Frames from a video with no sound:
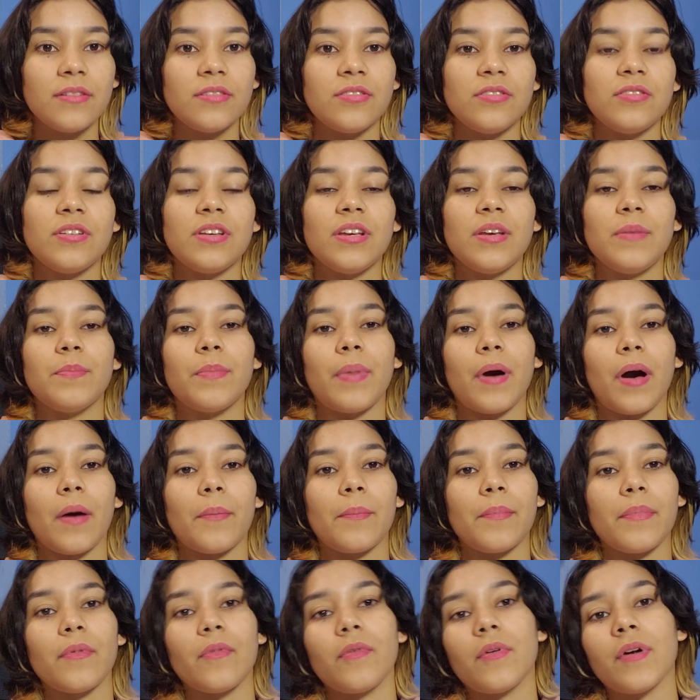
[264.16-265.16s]
to keep
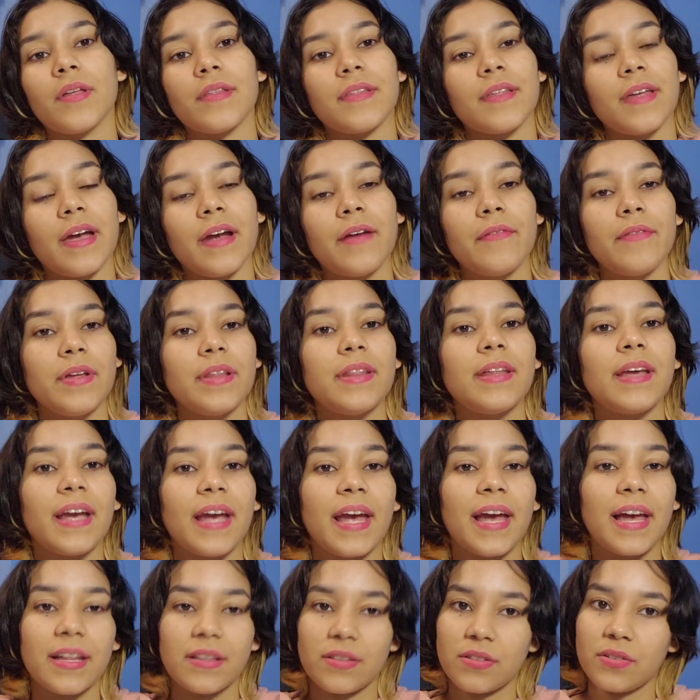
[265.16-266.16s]
up with everything
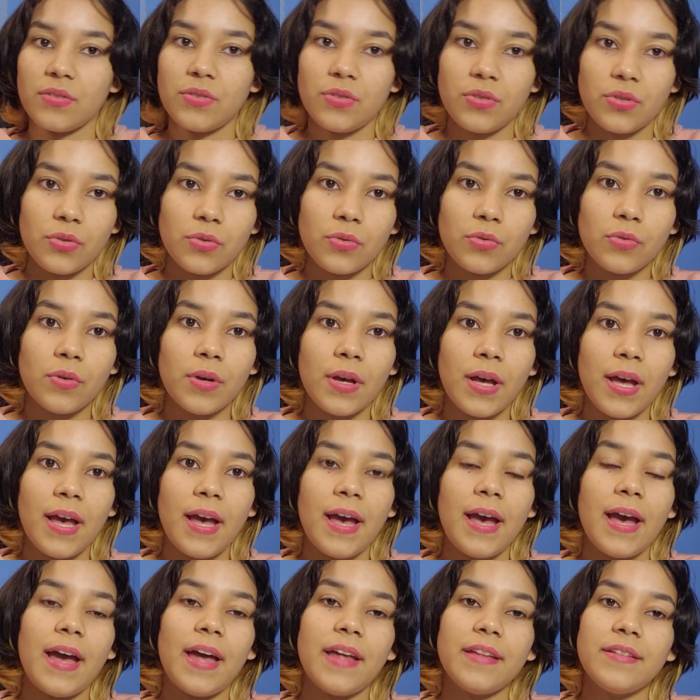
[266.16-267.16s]
I had to do
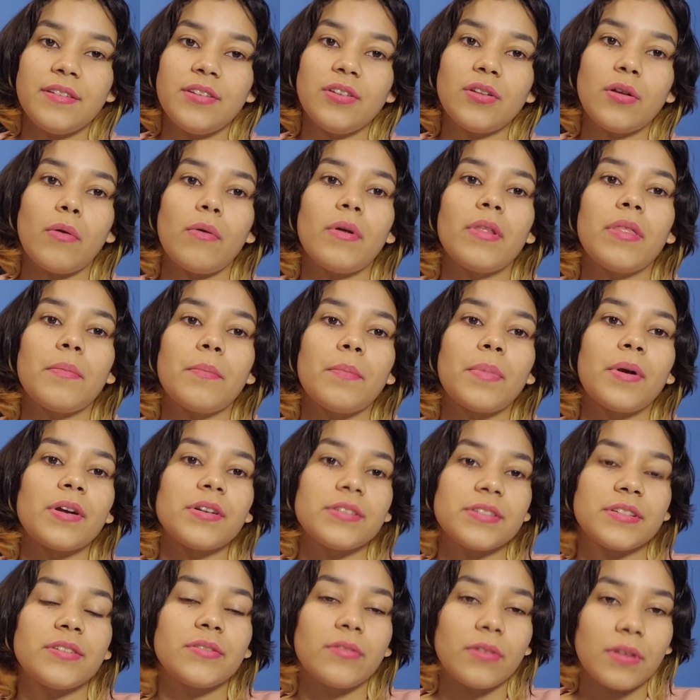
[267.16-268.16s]
and deal with
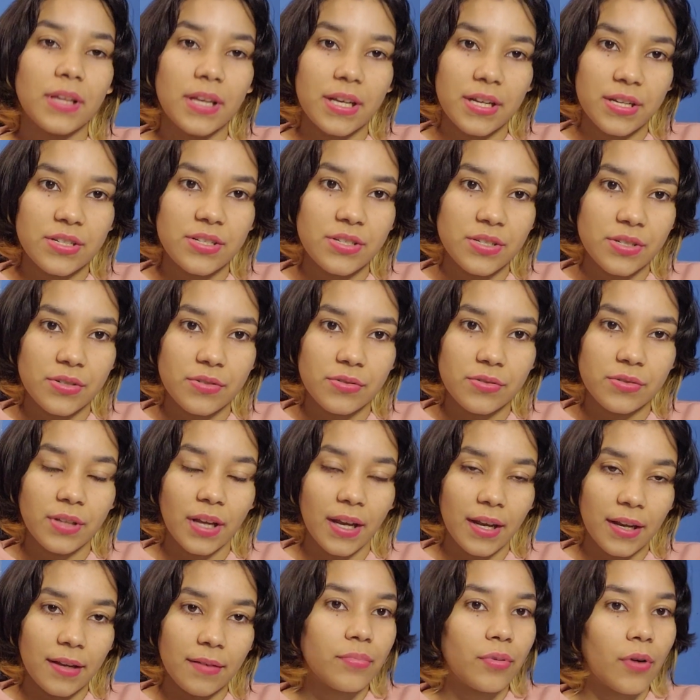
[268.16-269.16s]
personal issues,
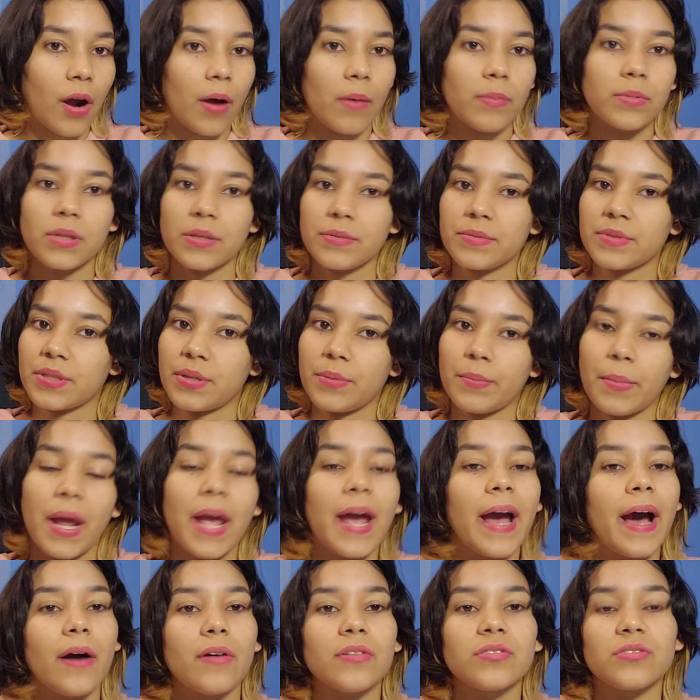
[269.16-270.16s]
like problems in my
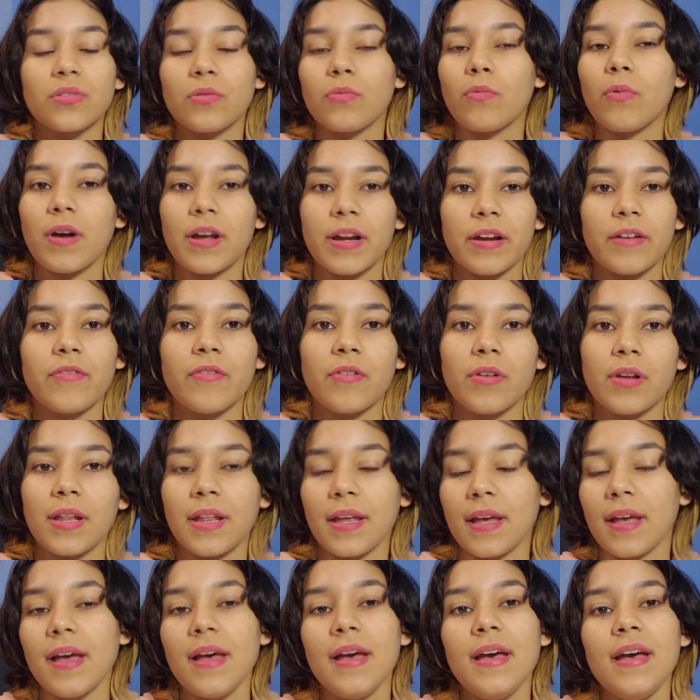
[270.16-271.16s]
house or whatever.
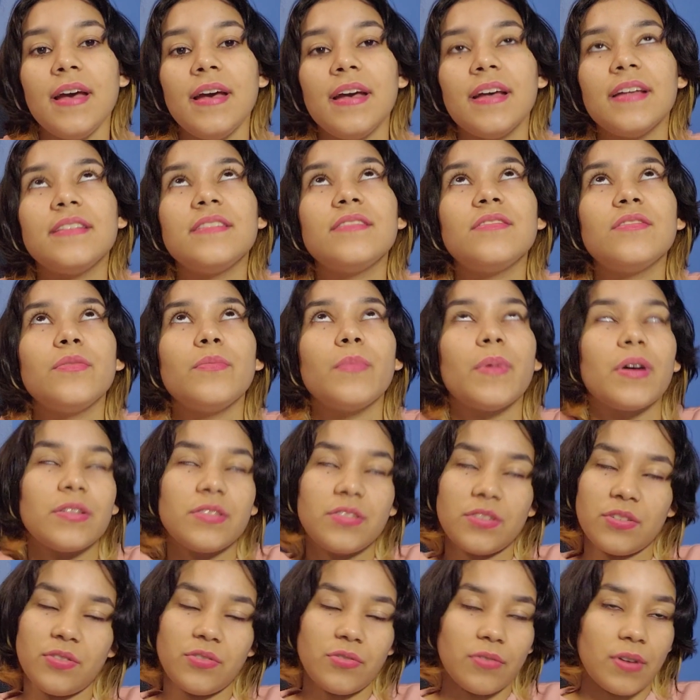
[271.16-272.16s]
It's too
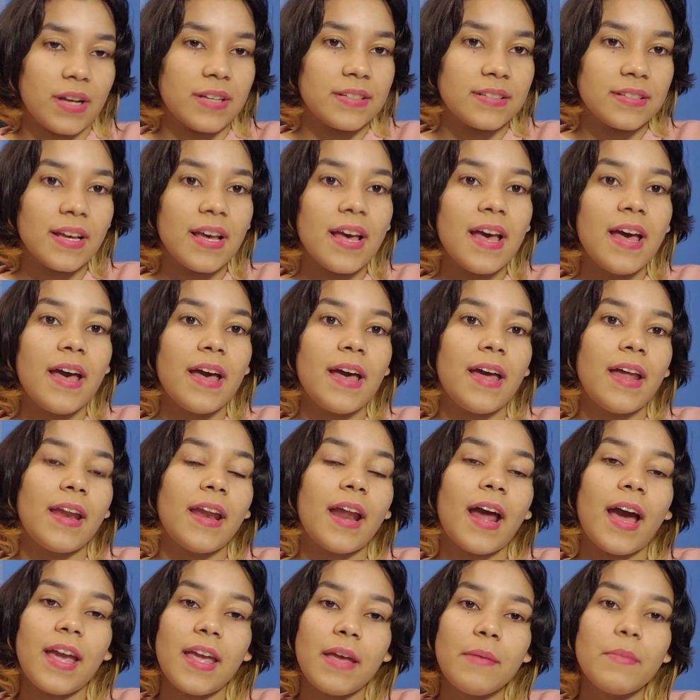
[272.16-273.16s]
much stress, and
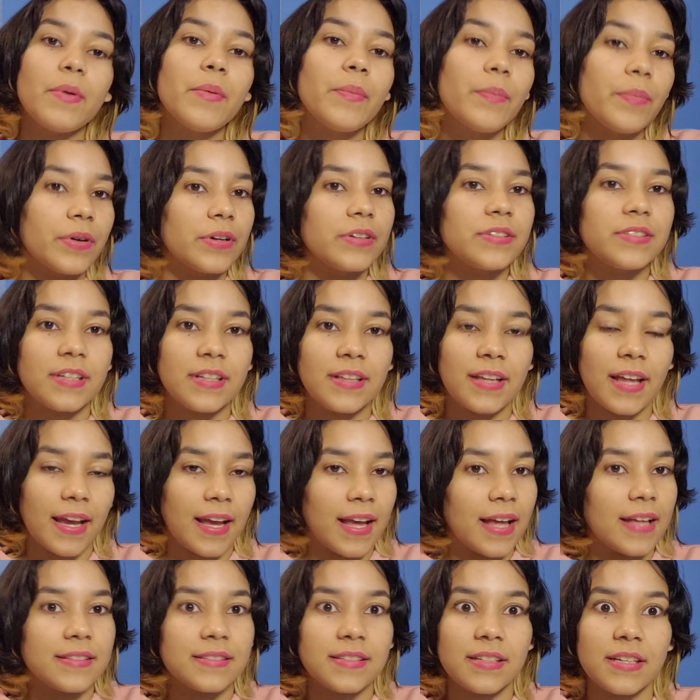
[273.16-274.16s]
I am a person that
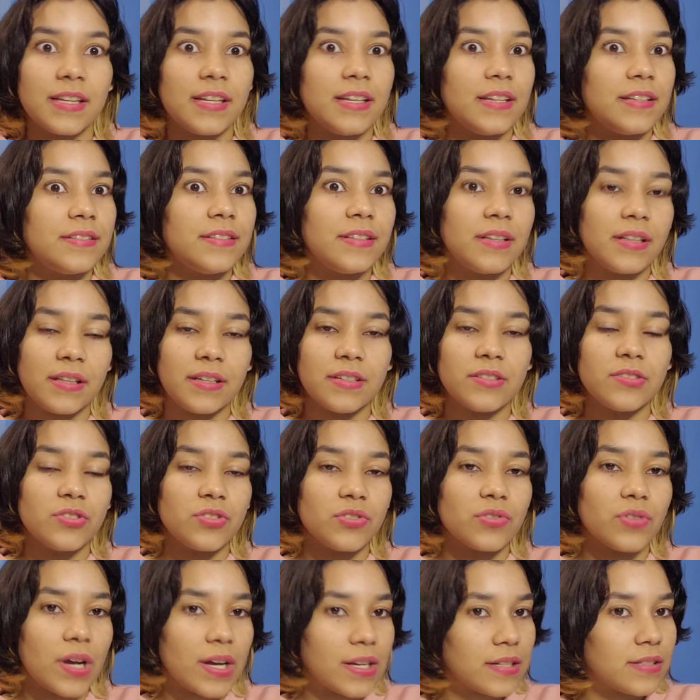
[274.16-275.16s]
gets easily
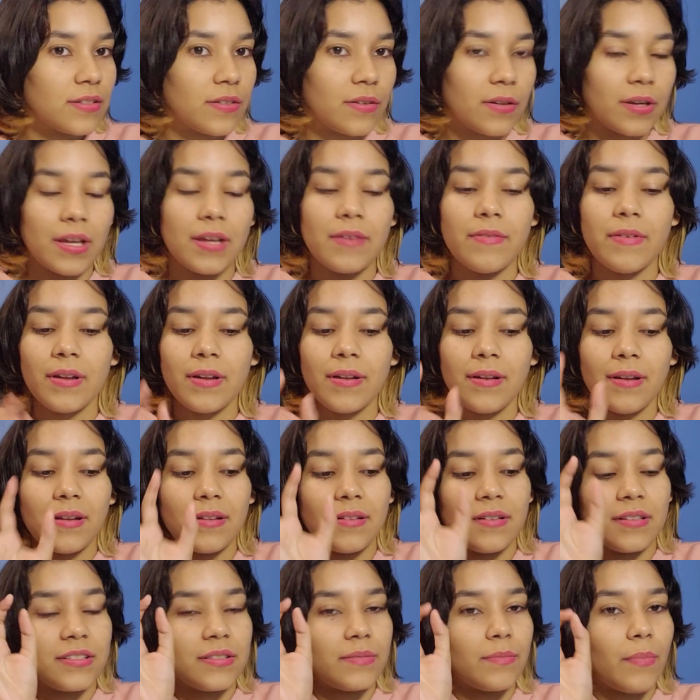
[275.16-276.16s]
stressed. Even
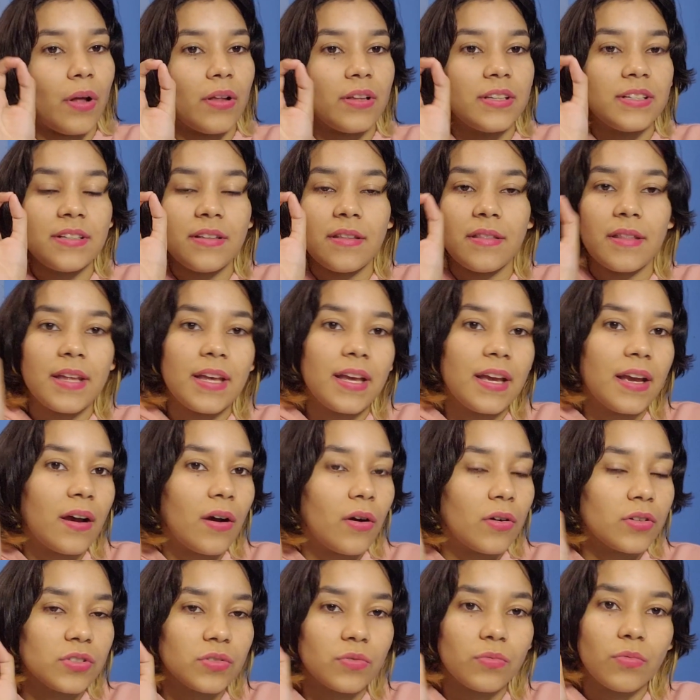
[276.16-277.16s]
the smallest thing
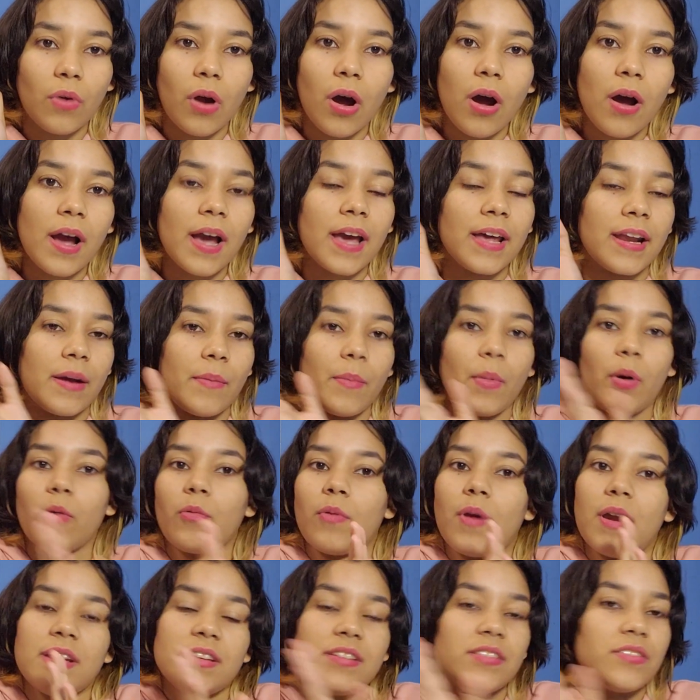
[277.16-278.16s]
goes wrong and I'm
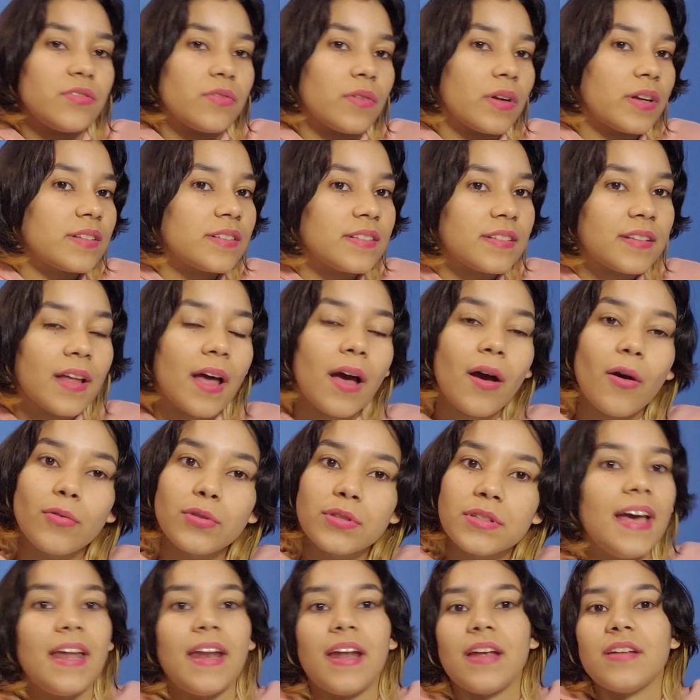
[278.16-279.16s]
already stressed
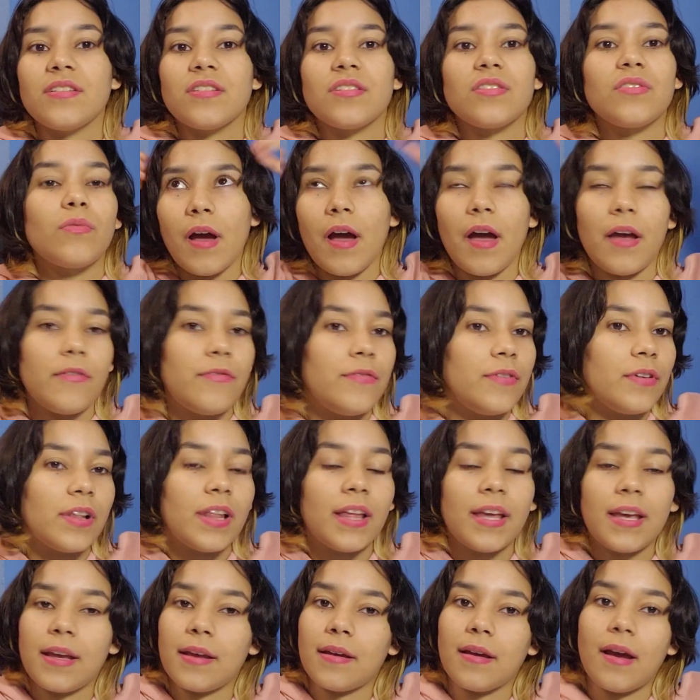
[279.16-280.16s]
out, and I feel
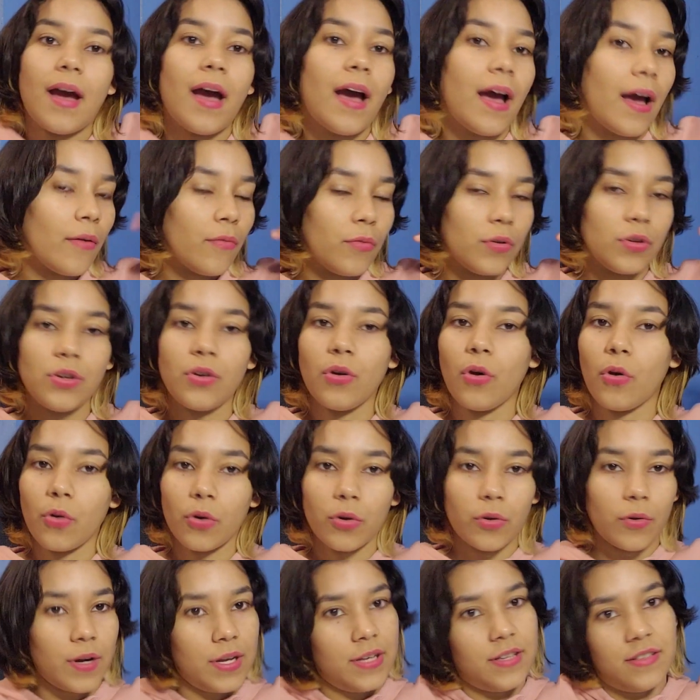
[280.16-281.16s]
like I would go
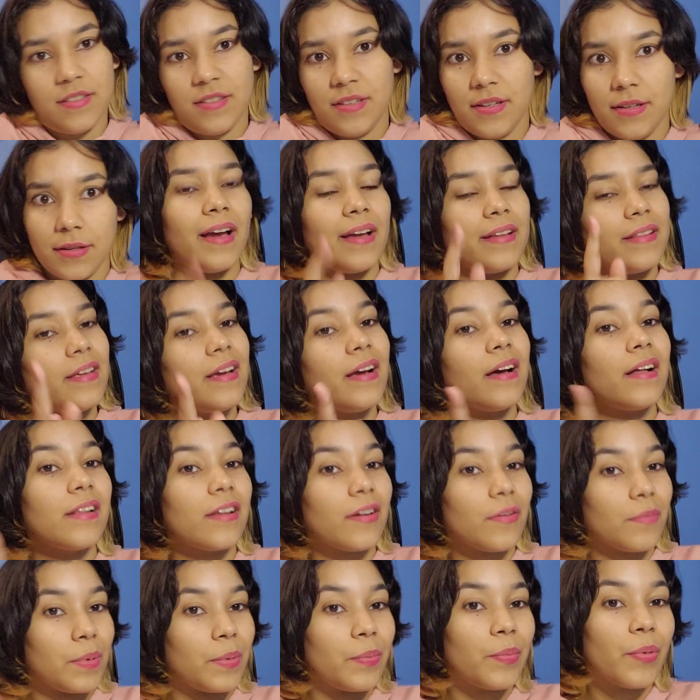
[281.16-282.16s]
crazy. I think a
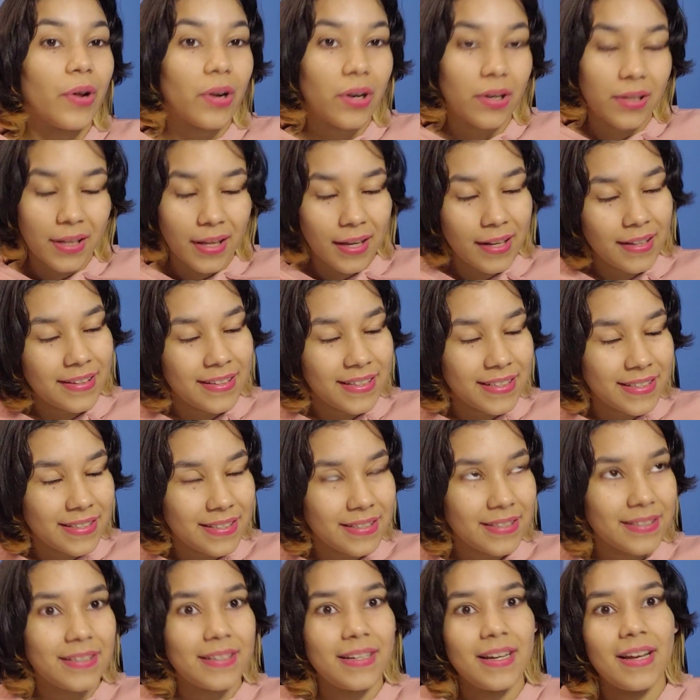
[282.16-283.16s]
lot of people are like this,